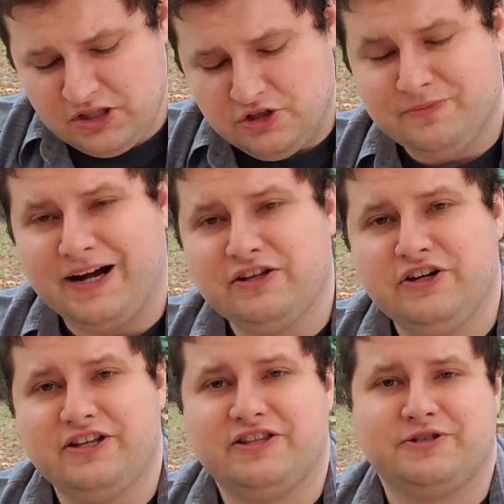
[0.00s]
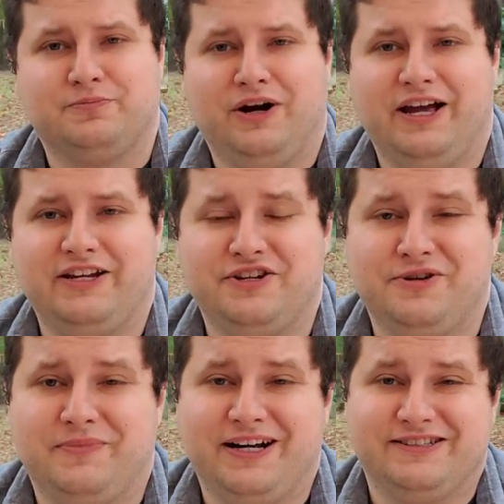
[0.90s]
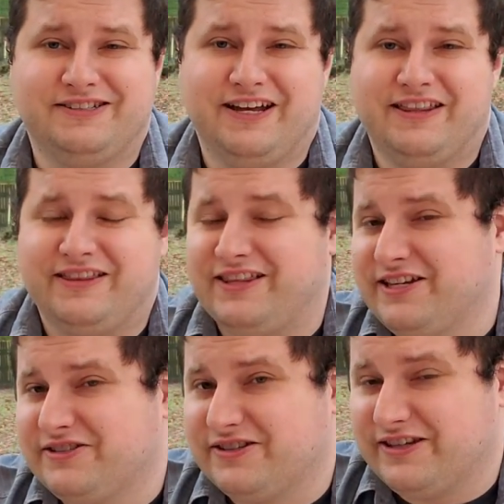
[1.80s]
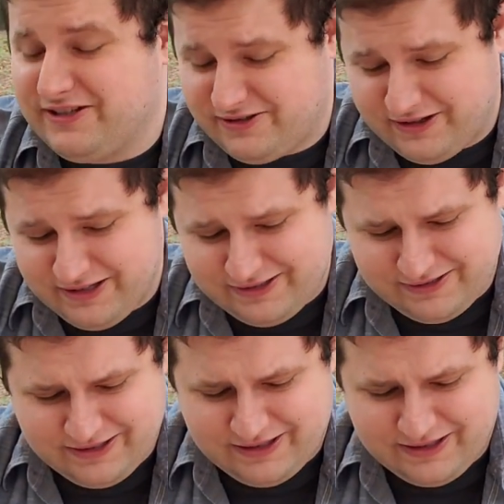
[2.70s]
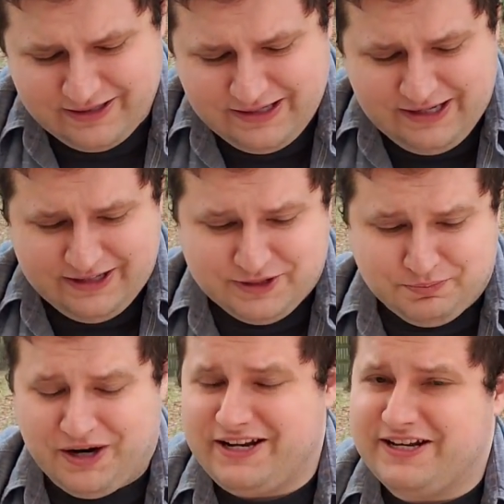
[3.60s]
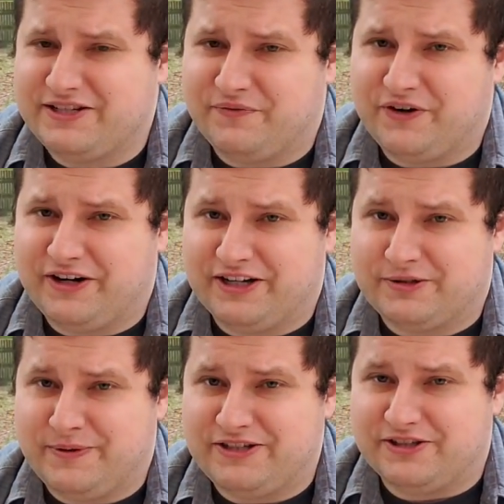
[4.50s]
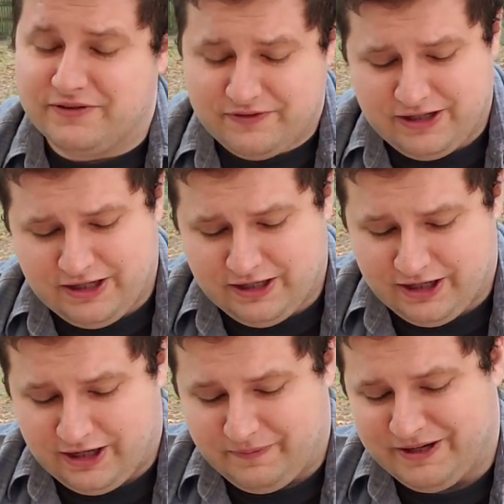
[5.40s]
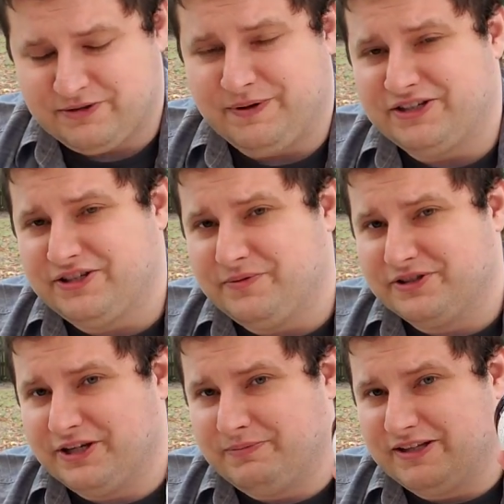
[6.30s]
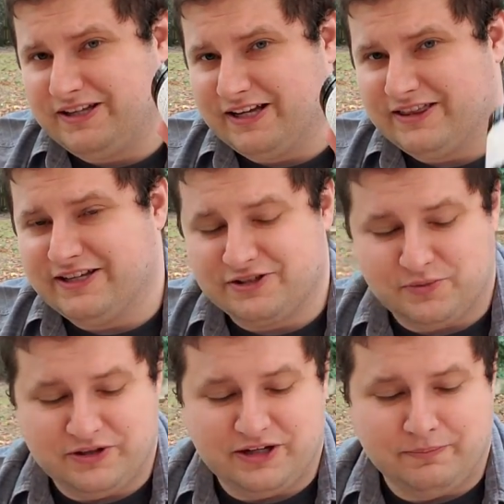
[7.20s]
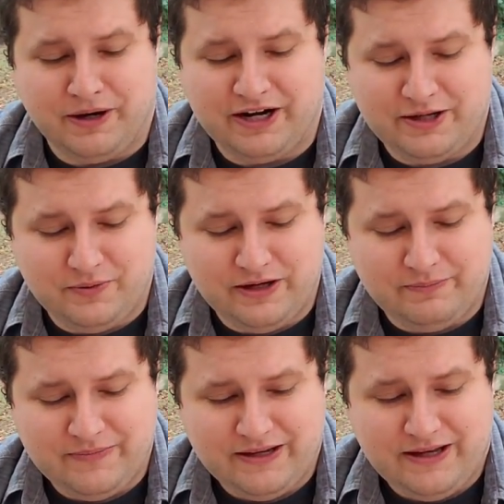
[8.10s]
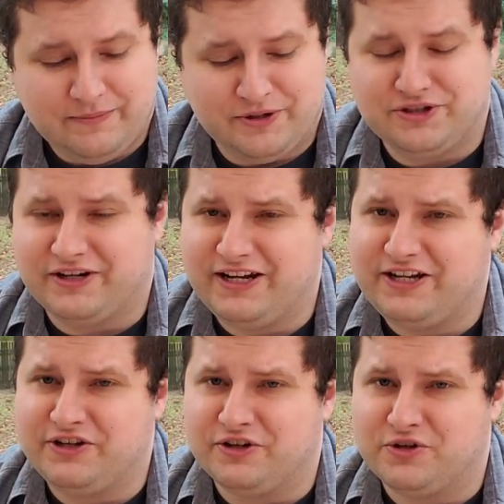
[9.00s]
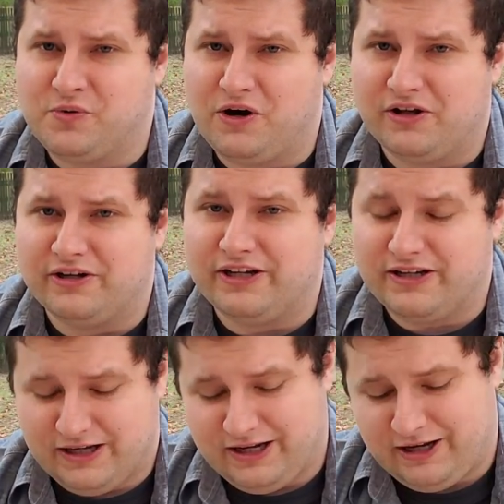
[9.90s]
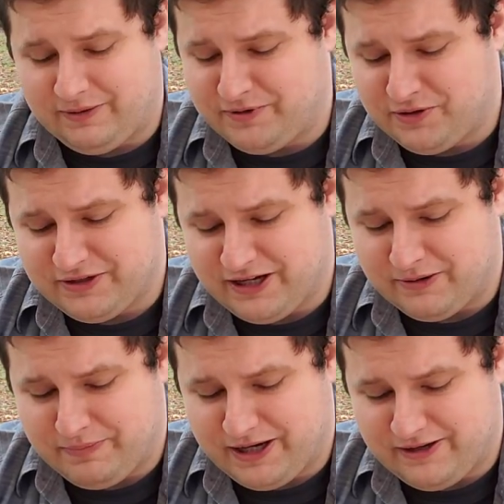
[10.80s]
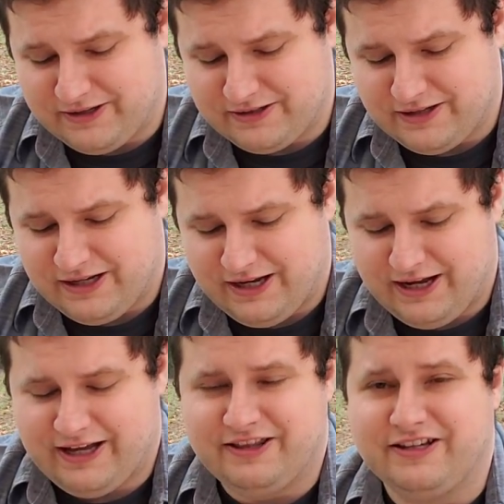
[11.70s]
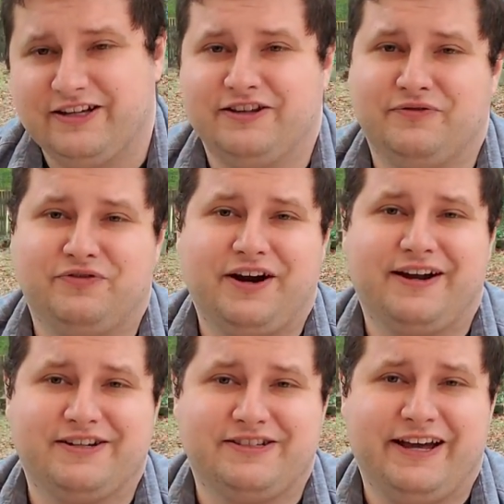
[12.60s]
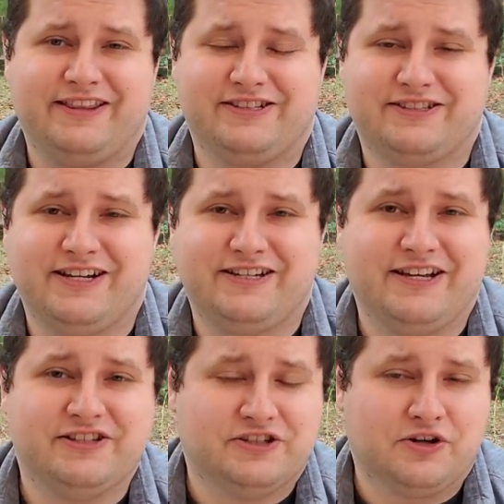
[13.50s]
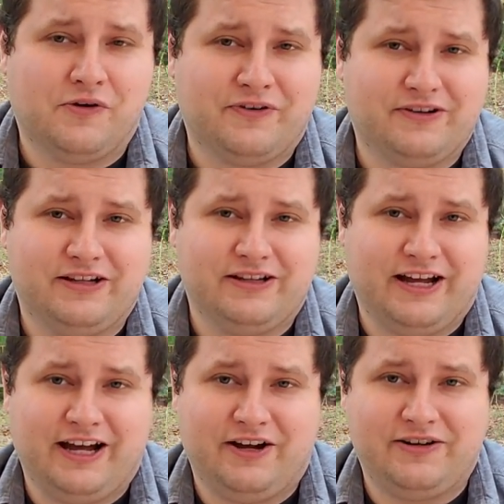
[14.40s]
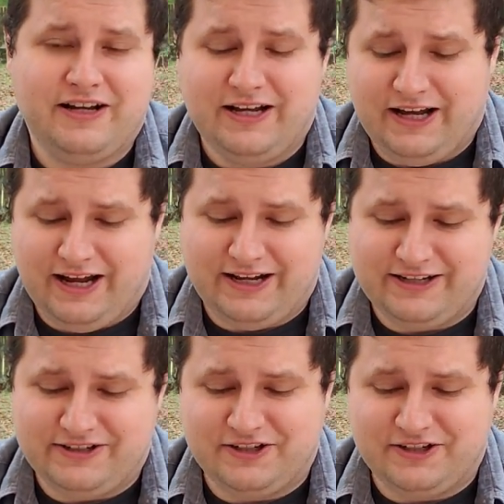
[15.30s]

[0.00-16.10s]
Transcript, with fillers: You might look at this brand and you might say that these this this uh, this brand isn't very expensive, uh, especially with something like this with their body whip. But you're getting good quality, um, no doubt about it. And the the fragrance and the scent isn't overtly loud and it